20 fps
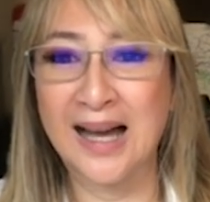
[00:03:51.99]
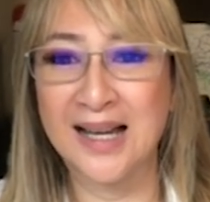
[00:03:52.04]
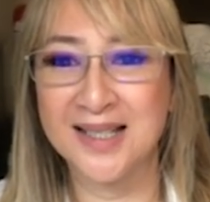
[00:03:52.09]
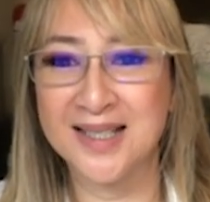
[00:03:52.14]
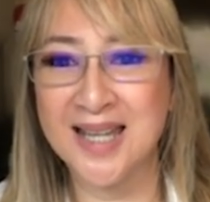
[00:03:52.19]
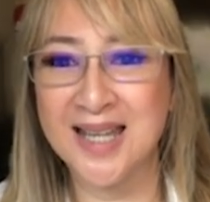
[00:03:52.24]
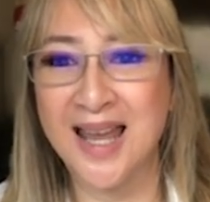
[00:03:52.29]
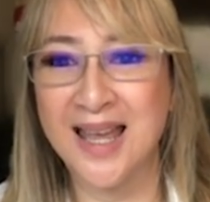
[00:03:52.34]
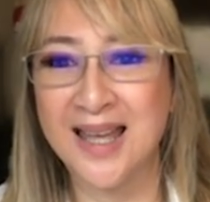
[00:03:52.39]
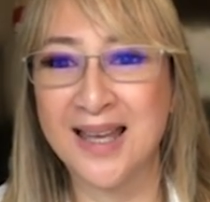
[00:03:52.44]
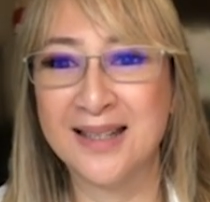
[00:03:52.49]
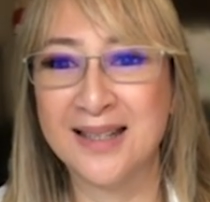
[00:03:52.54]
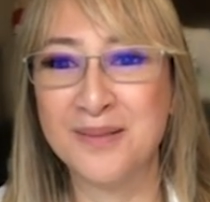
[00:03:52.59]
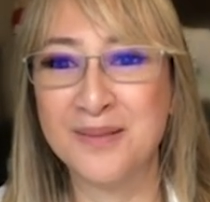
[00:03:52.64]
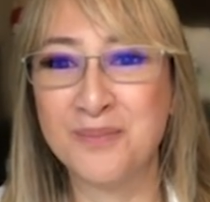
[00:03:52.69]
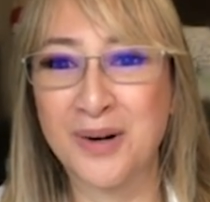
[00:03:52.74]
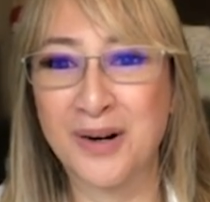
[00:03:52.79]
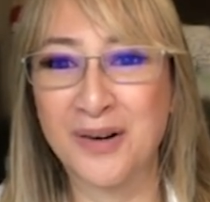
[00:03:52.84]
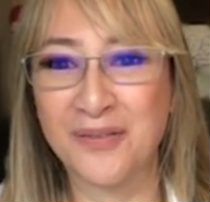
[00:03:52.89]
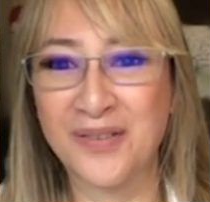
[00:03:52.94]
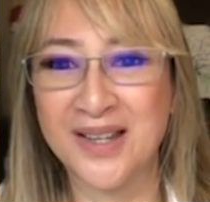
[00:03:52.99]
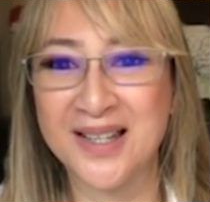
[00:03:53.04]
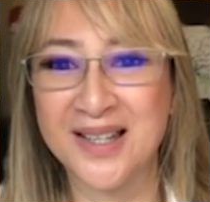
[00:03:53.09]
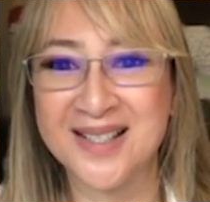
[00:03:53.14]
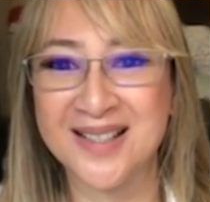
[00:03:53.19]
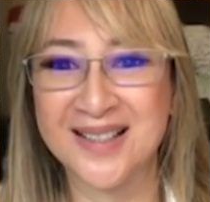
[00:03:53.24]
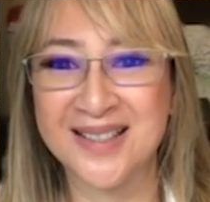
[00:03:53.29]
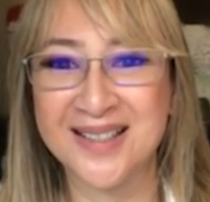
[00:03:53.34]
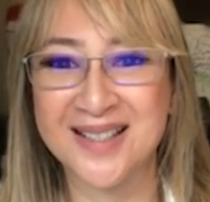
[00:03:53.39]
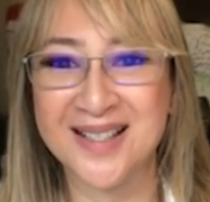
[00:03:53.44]
10
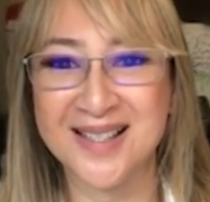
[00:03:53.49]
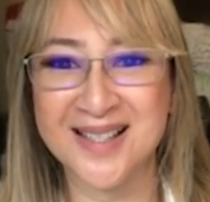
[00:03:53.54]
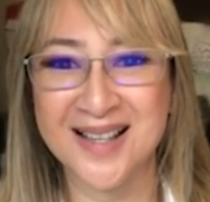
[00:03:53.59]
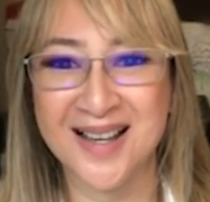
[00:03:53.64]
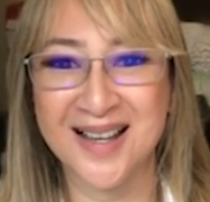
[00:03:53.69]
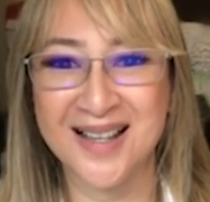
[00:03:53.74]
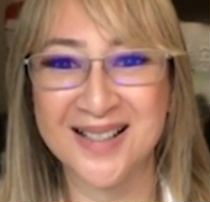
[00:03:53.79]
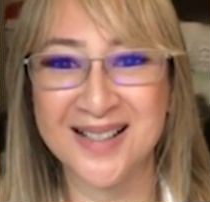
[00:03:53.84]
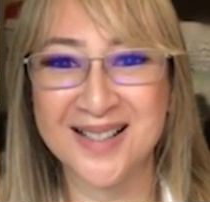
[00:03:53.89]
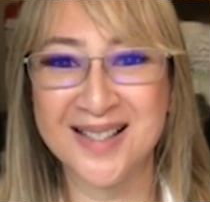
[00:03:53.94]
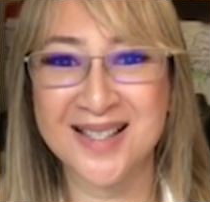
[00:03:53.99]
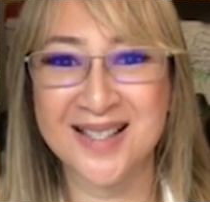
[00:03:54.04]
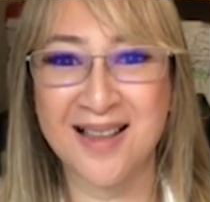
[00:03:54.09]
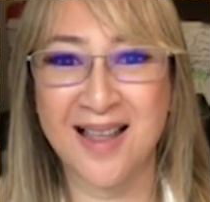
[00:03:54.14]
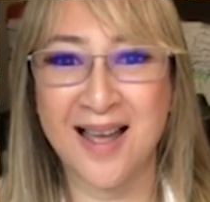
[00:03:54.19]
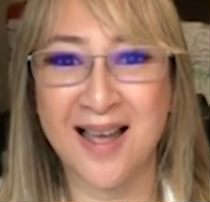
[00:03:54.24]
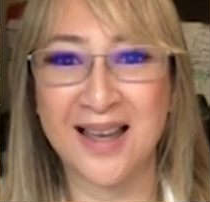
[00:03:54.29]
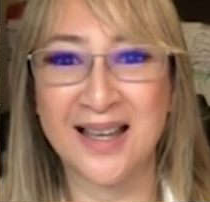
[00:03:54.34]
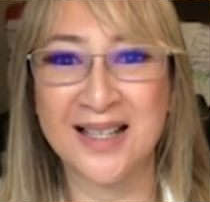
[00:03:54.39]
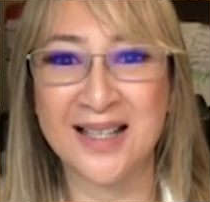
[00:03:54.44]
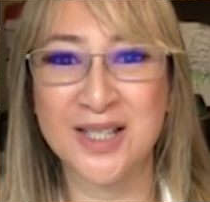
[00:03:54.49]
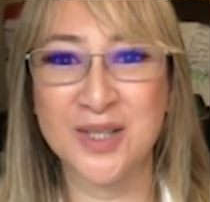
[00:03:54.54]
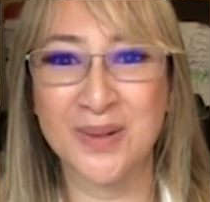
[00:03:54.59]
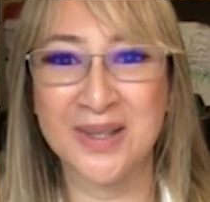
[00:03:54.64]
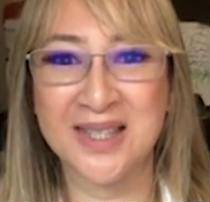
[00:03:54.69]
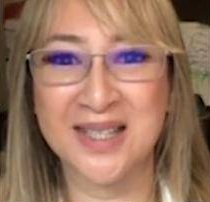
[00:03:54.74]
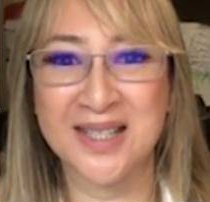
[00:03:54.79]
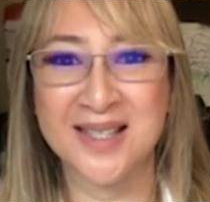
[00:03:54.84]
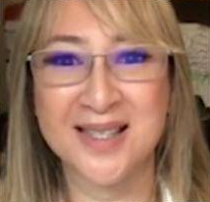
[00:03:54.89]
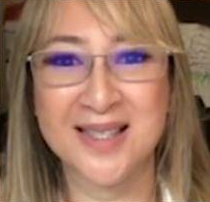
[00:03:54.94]
professionally designed slides
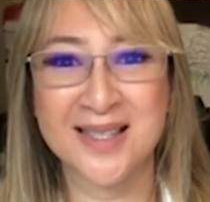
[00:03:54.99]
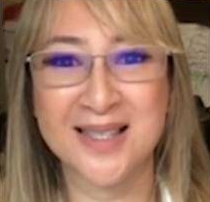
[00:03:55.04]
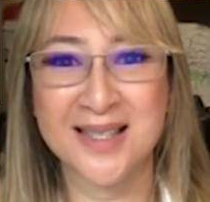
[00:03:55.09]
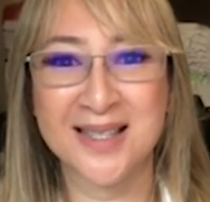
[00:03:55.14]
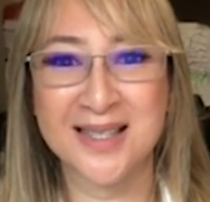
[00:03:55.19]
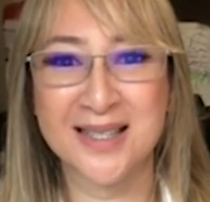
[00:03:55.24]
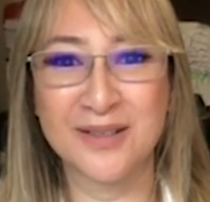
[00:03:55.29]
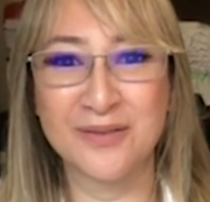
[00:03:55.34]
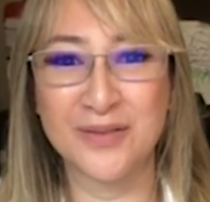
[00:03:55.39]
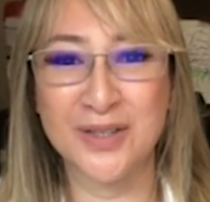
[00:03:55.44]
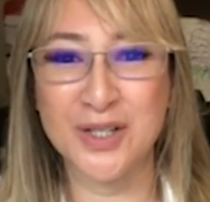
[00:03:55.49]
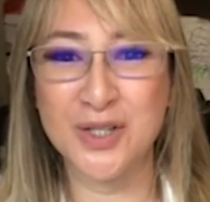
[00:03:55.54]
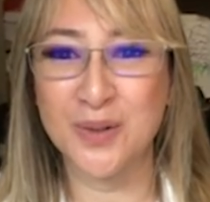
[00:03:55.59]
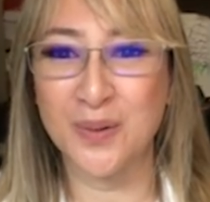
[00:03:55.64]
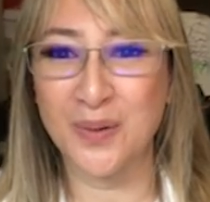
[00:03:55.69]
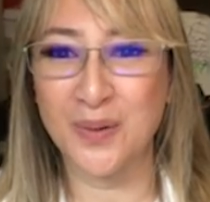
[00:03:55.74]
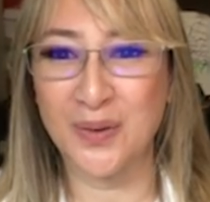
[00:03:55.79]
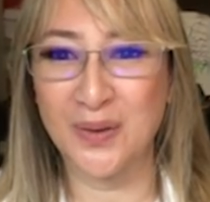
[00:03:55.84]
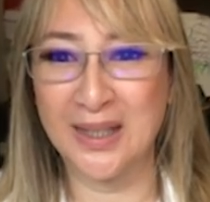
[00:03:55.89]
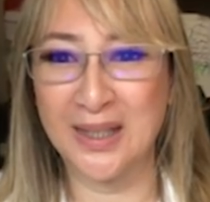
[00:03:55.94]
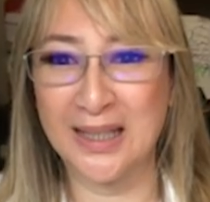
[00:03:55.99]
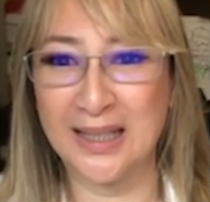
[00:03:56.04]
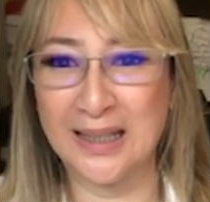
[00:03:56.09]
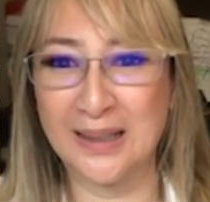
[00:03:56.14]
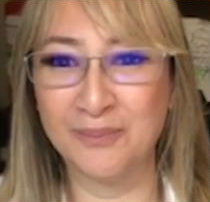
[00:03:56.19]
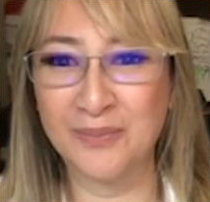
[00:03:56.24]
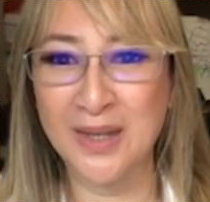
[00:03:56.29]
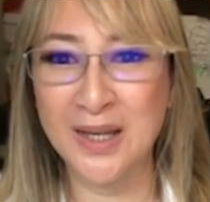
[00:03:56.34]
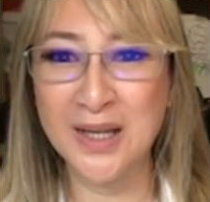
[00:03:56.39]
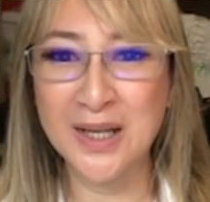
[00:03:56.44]
with consistent visual
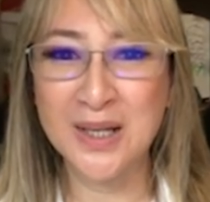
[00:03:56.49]
theme.